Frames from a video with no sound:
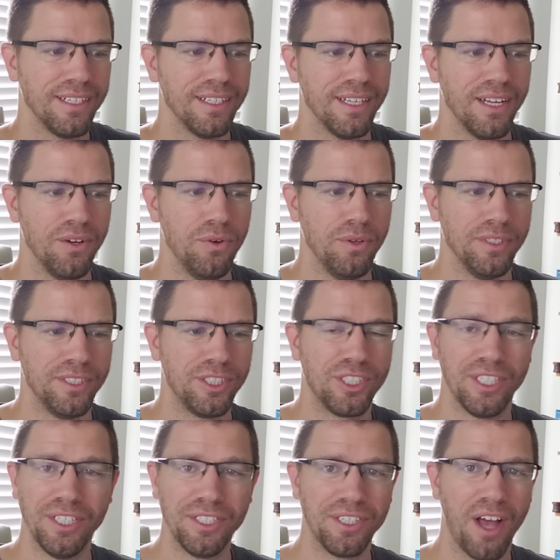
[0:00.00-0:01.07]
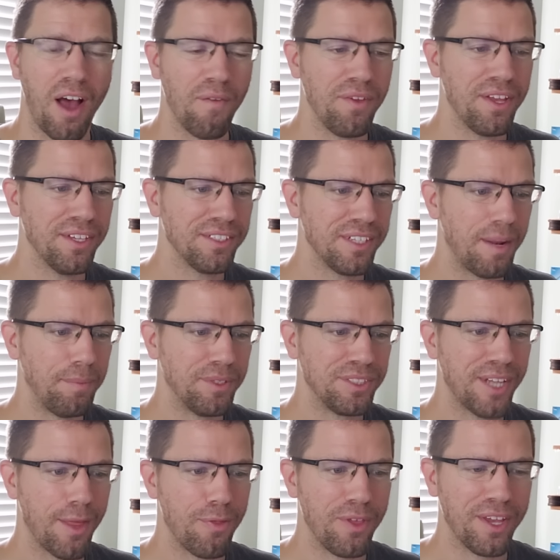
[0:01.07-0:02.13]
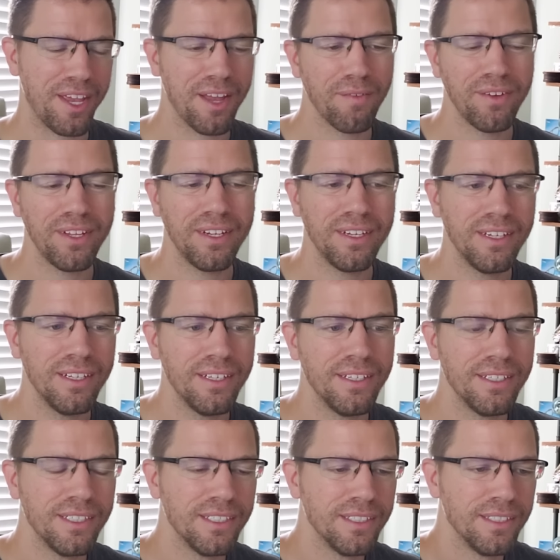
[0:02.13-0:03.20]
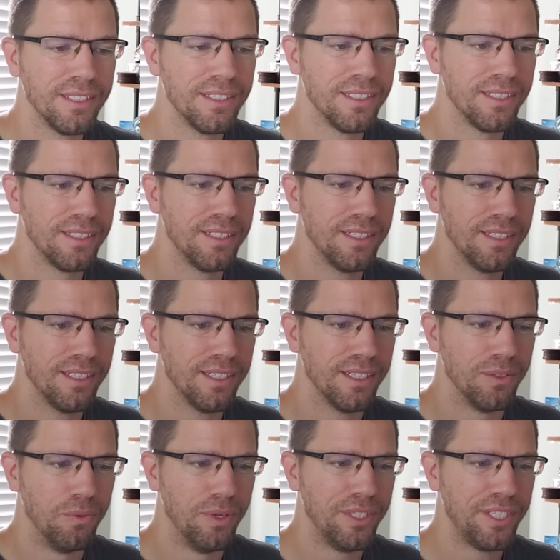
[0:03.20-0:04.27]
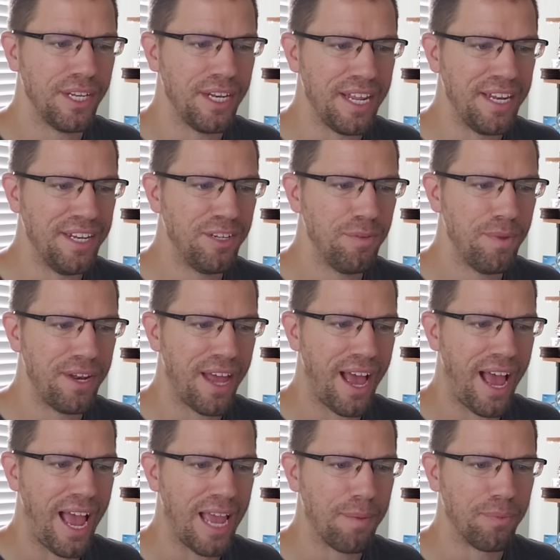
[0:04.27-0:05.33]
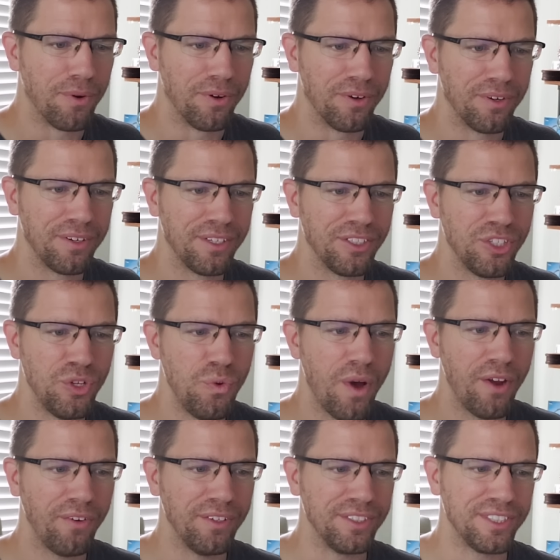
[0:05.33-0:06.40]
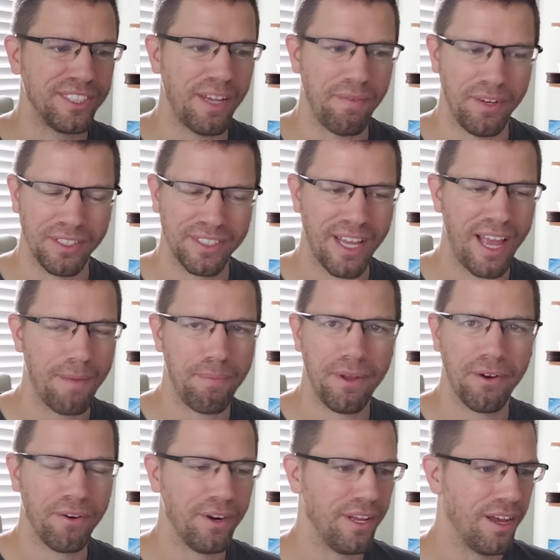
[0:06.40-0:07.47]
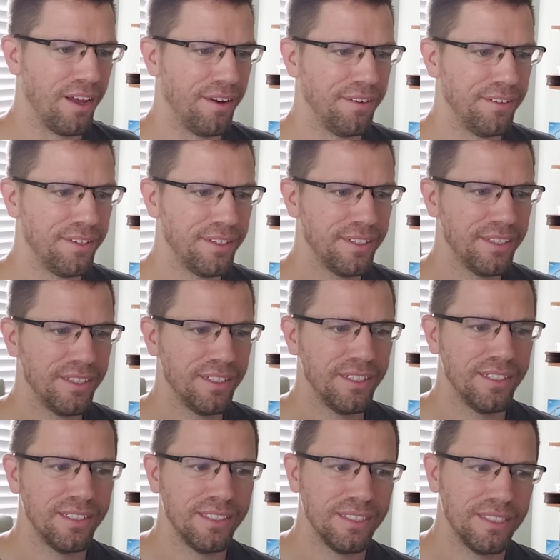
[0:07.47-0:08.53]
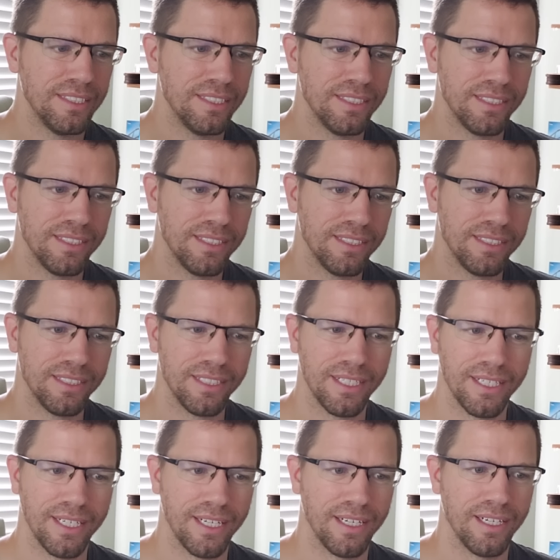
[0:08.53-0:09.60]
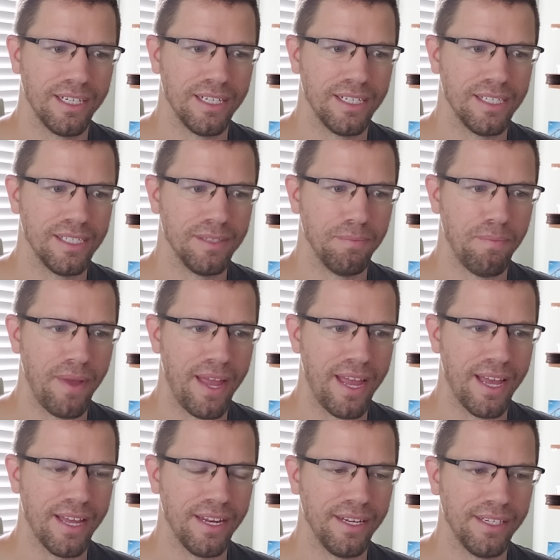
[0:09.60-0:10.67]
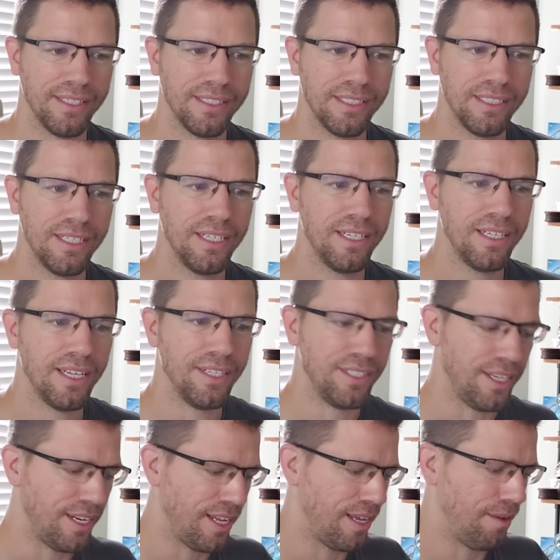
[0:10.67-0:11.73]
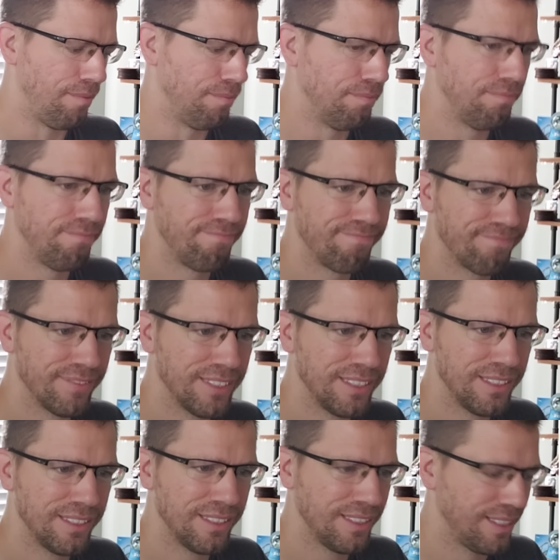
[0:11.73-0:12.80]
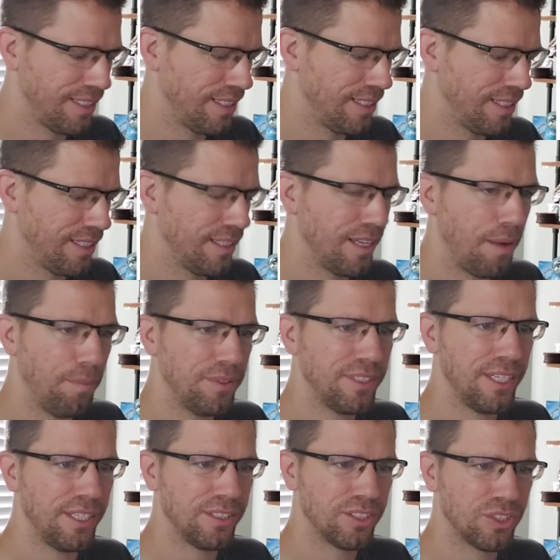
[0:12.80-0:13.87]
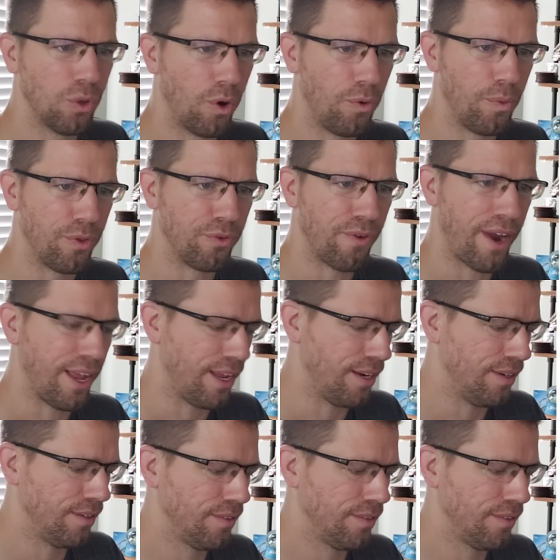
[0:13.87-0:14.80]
Oh, is this obvious and I'm just not thinking of it? What is an Intamin Hyper? 207. It's not Hyperion. Oh man. Is it I'm gonna say Soaring with Dragon.